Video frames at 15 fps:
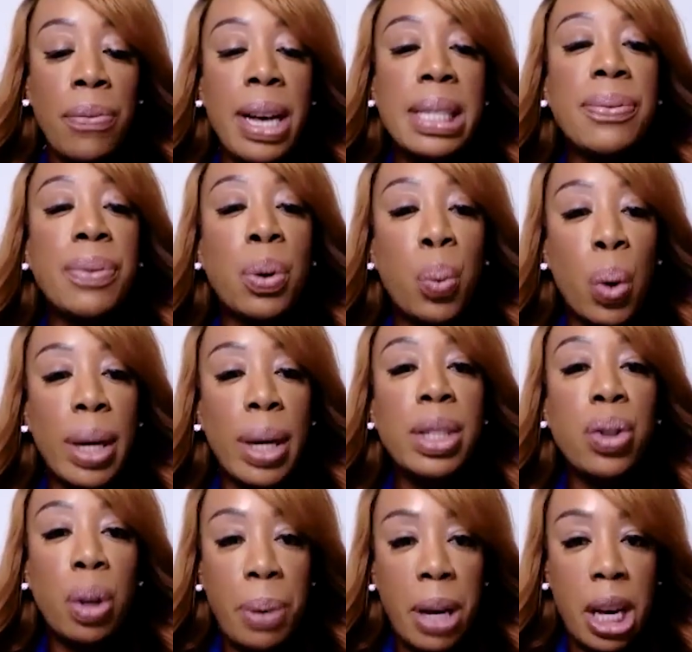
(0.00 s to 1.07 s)
First of all, what
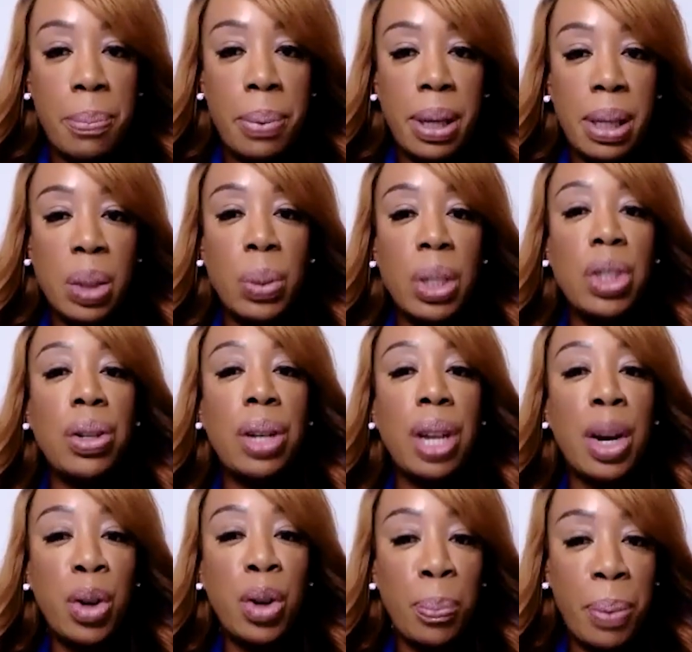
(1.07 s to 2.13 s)
is your purpose? Once you
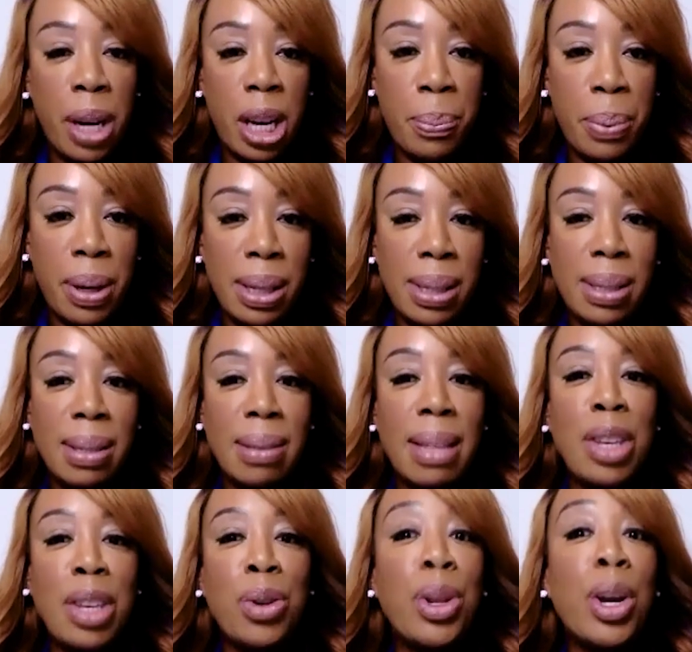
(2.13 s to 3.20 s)
know your purpose,
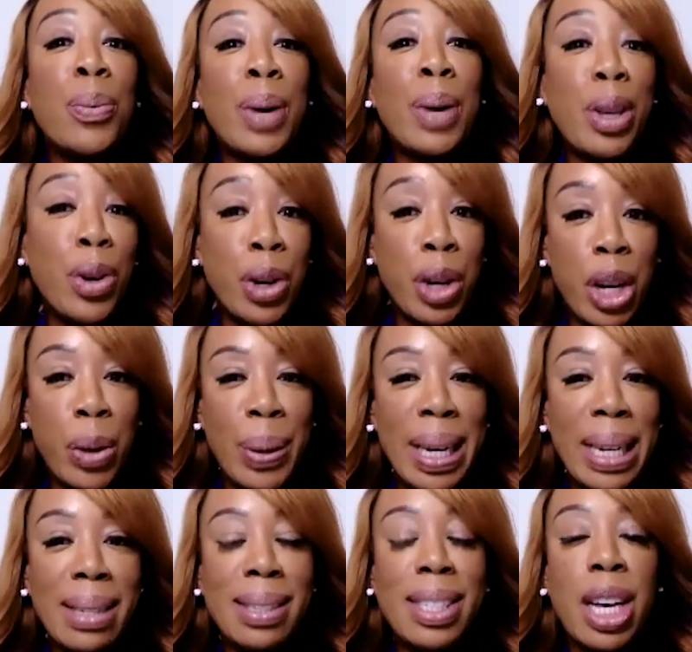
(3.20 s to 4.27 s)
then you know where you're
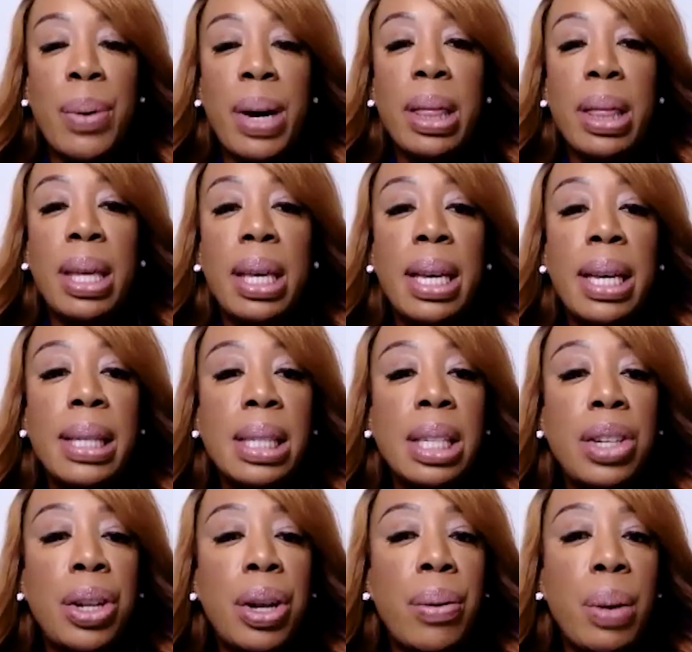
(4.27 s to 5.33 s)
going. So I think it's,
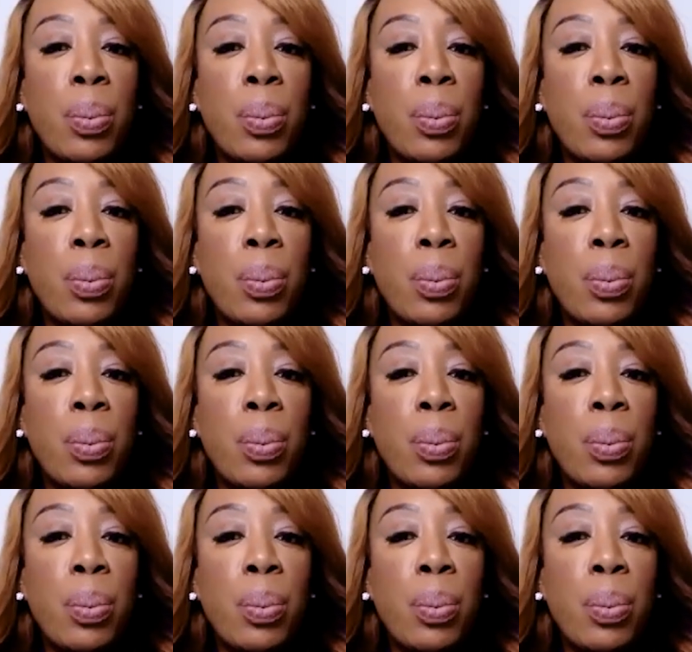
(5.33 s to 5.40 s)
you